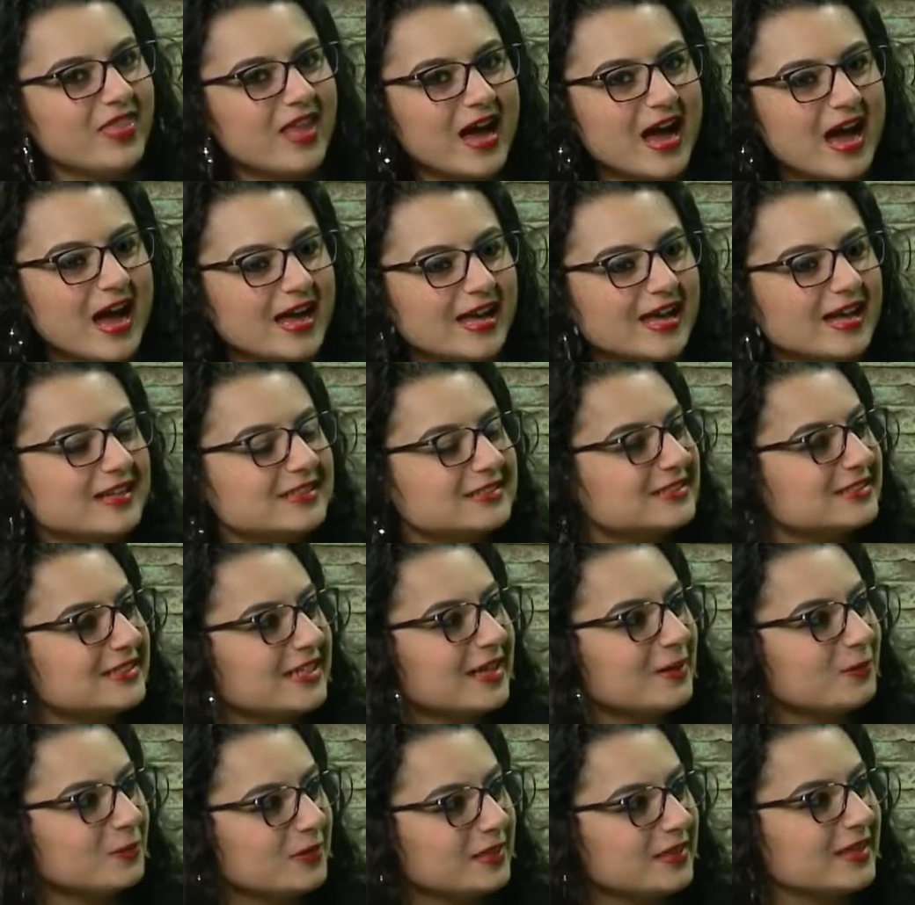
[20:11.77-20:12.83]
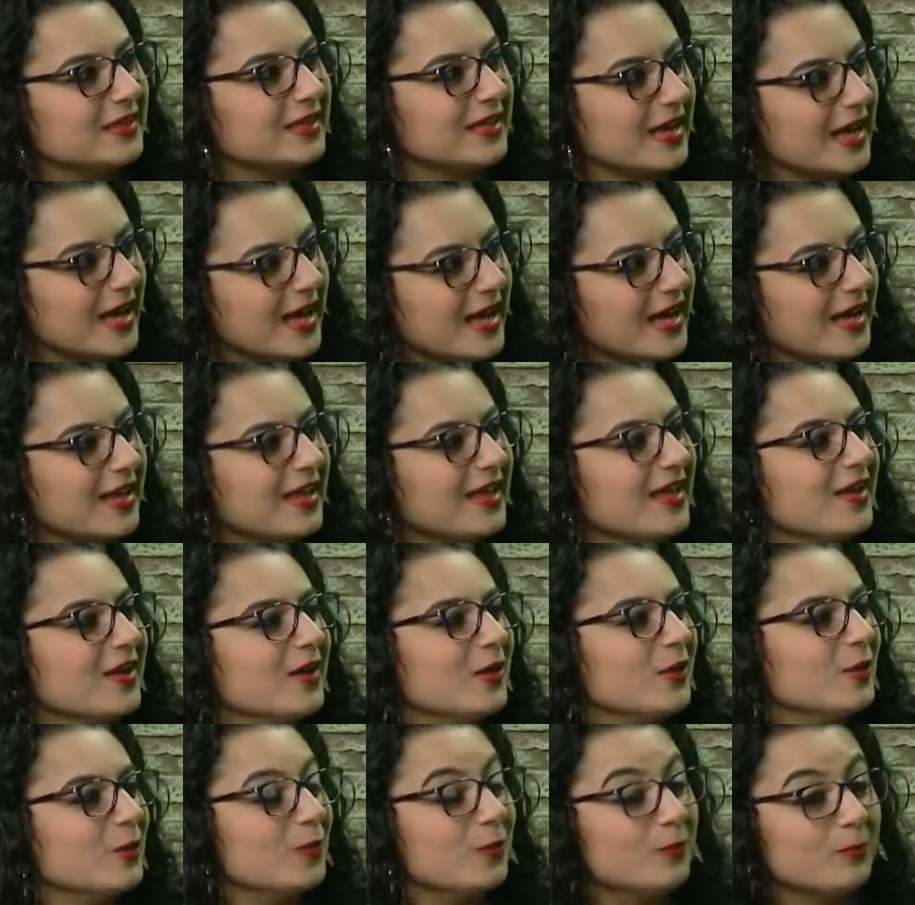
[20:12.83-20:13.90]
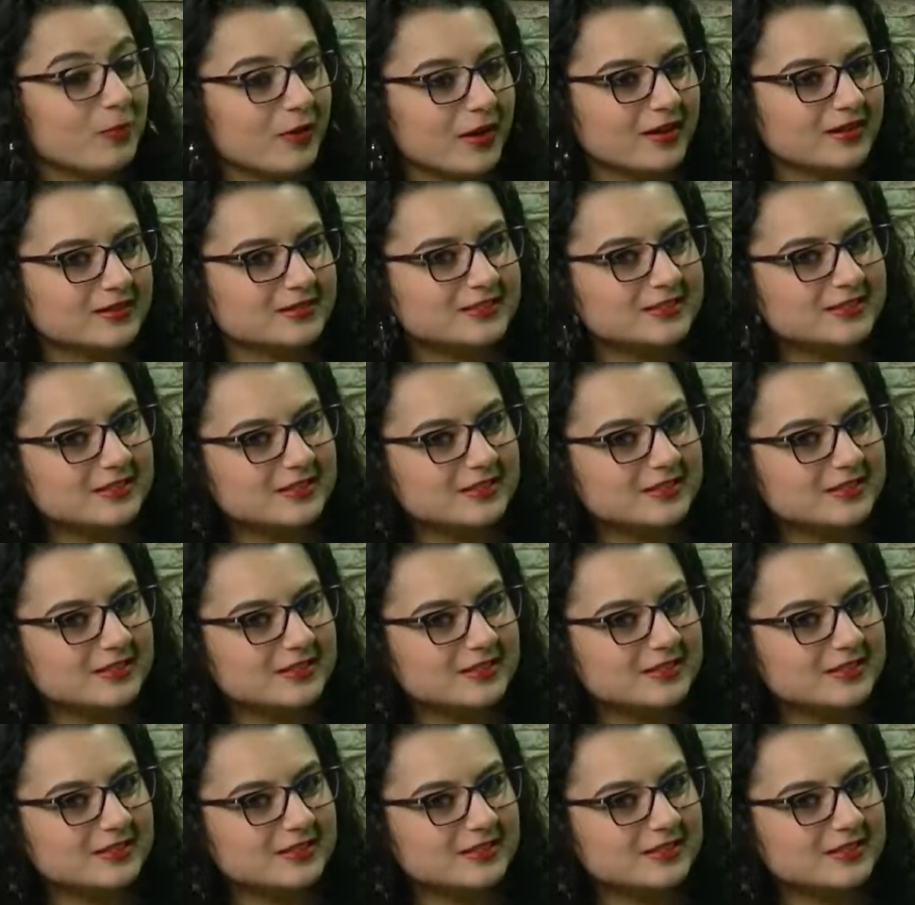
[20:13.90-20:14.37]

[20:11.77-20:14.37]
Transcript: I gotta side with the guy who brought us a